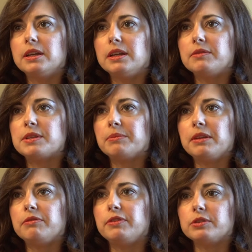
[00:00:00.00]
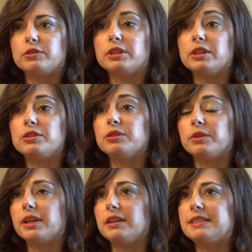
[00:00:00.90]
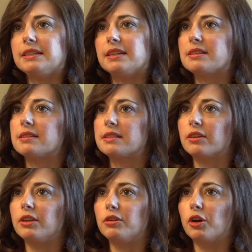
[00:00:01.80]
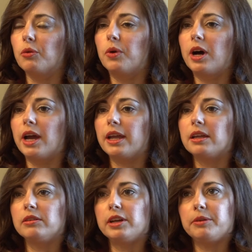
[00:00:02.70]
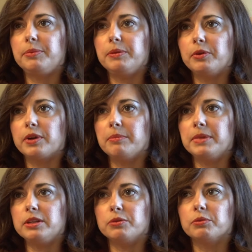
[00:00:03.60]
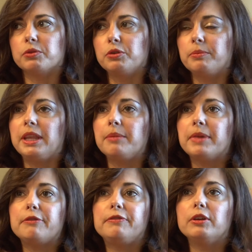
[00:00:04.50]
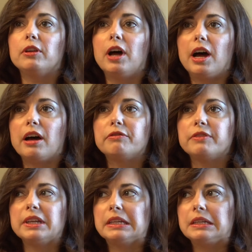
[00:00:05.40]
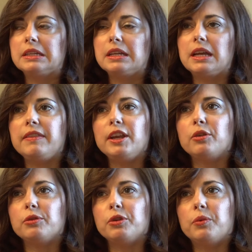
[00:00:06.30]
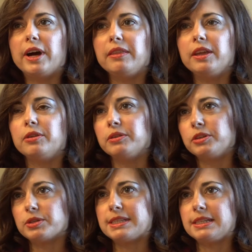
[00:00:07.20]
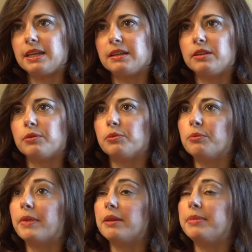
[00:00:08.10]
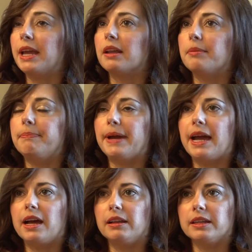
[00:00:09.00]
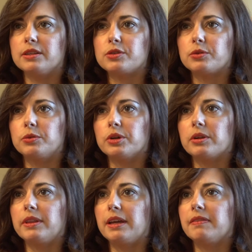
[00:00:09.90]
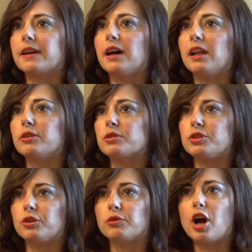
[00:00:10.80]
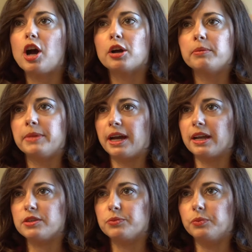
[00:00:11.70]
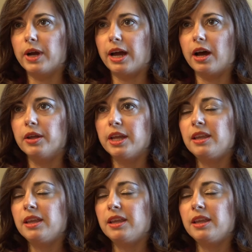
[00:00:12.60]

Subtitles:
And if something feels good, I do it, and I didn't necessarily know why. And a lot of people come into a room and they might feel off, and they don't know why. They don't understand that the room might be out of balance, or that the colors don't harmonize well.